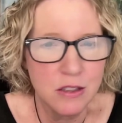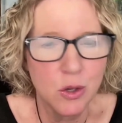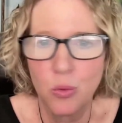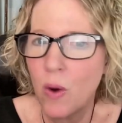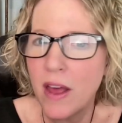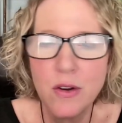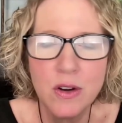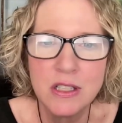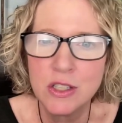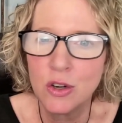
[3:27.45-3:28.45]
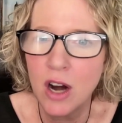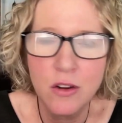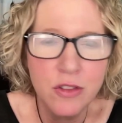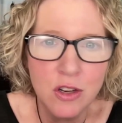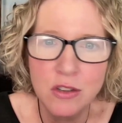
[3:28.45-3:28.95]
So whether it's your
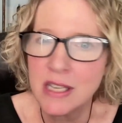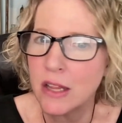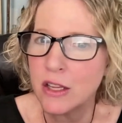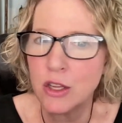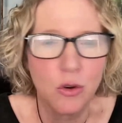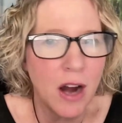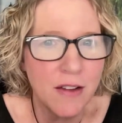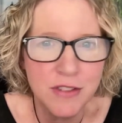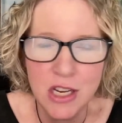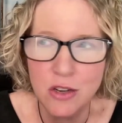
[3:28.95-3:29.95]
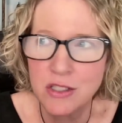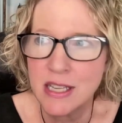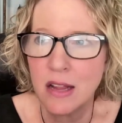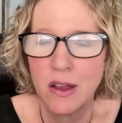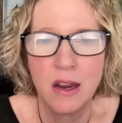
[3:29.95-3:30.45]
art that you're selling, your crafts that you're
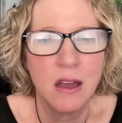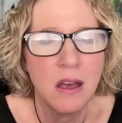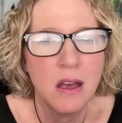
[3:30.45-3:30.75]
selling,